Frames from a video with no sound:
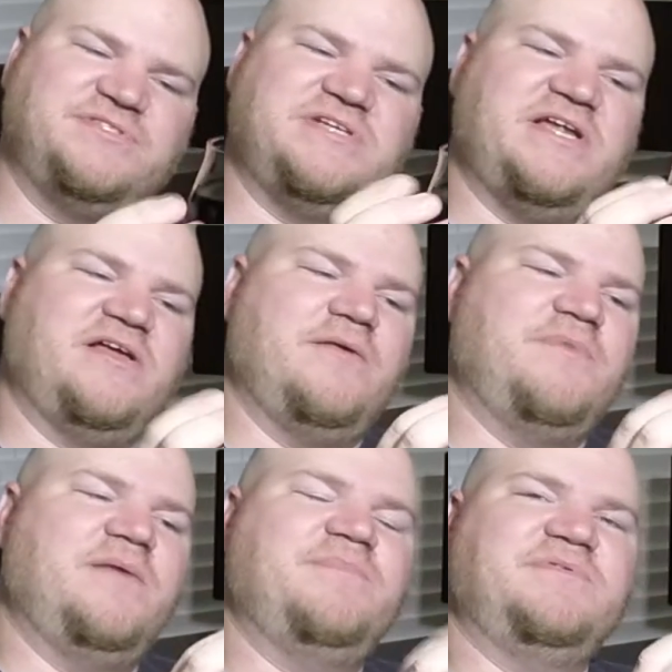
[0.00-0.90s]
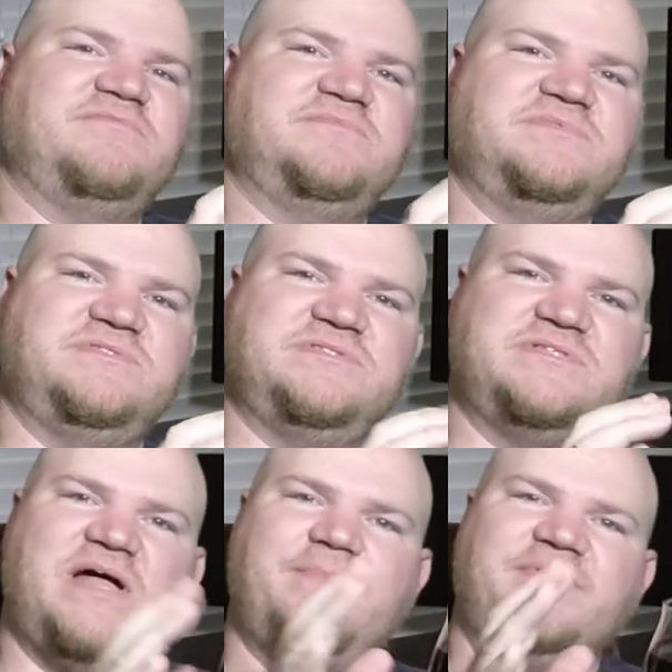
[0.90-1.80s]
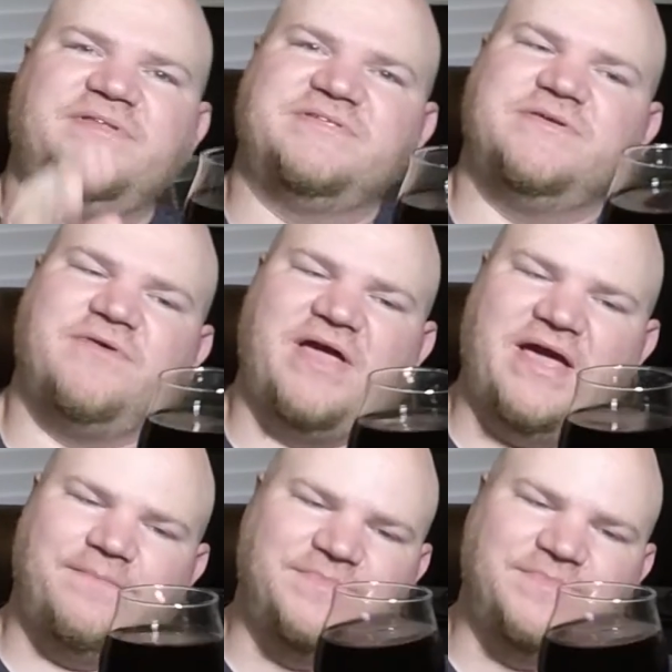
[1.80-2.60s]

just kind of come up and stop at the snow cap.